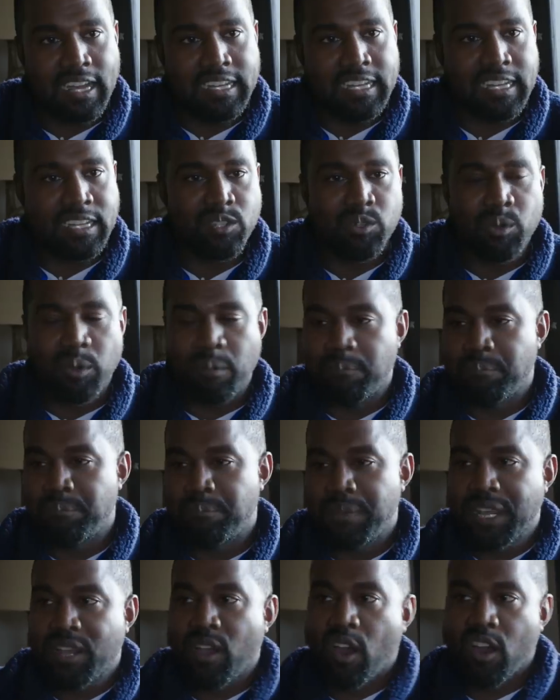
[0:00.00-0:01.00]
I get into a
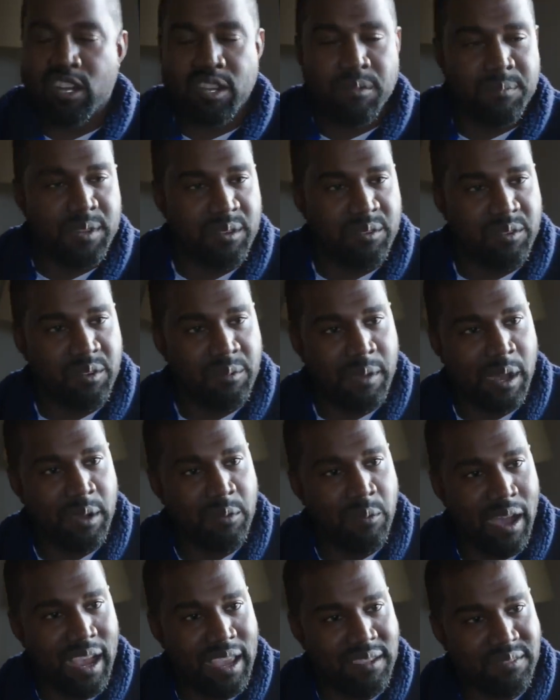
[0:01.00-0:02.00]
big argument with my
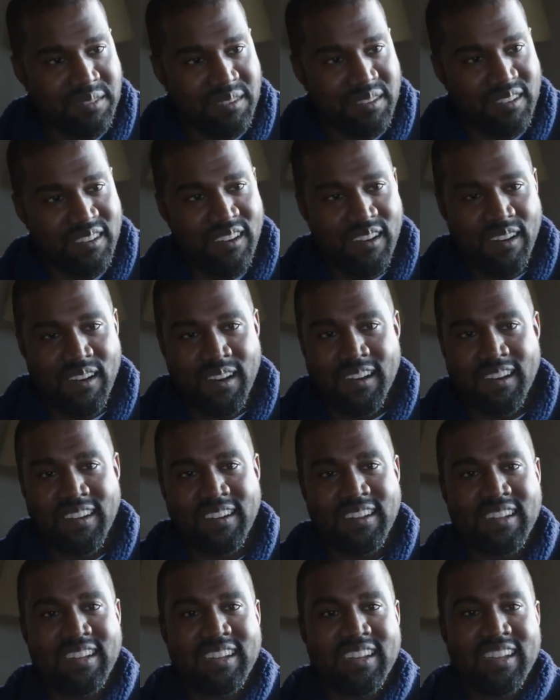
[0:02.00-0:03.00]
wife,
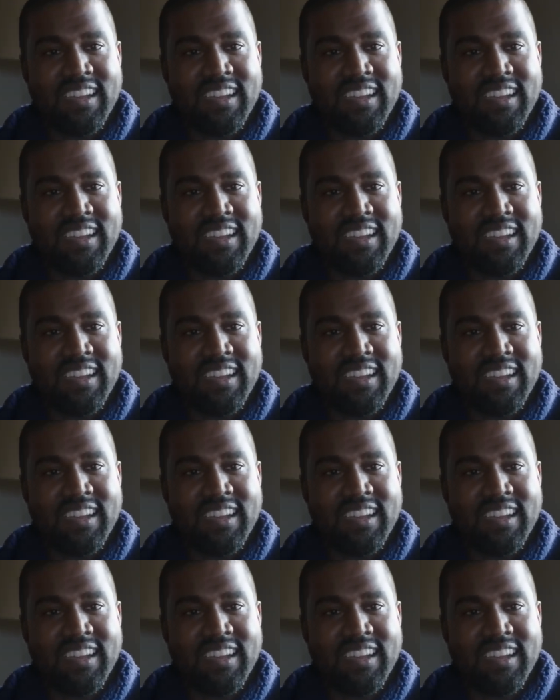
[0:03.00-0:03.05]
or